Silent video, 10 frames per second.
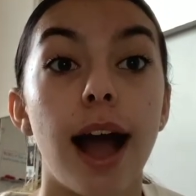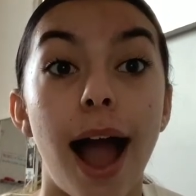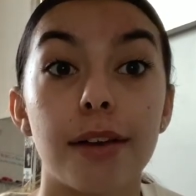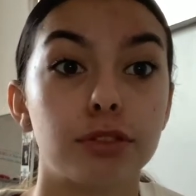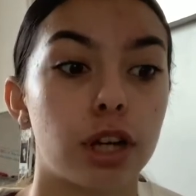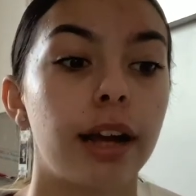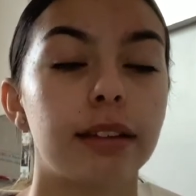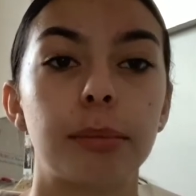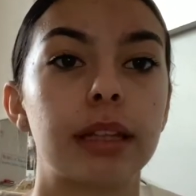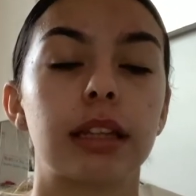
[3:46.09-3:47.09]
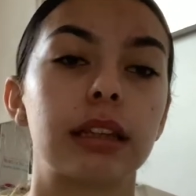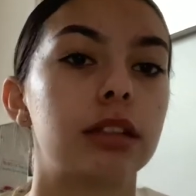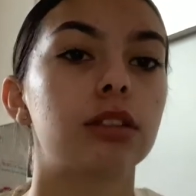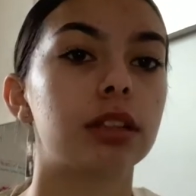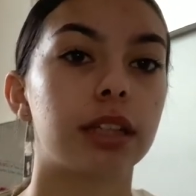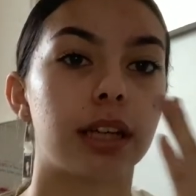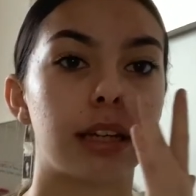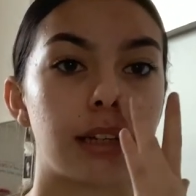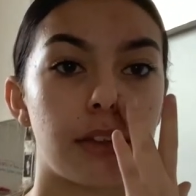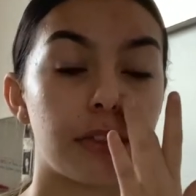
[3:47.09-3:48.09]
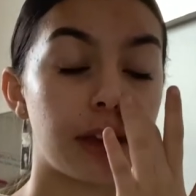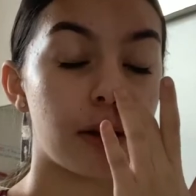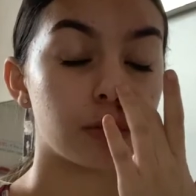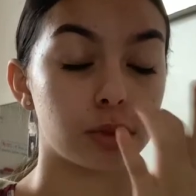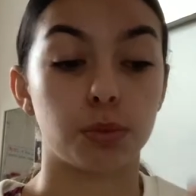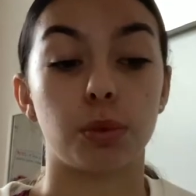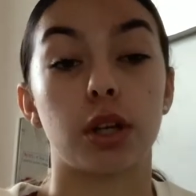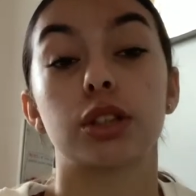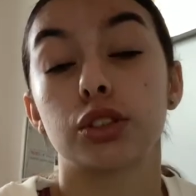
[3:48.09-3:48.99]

I've tried them and literally nothing has worked,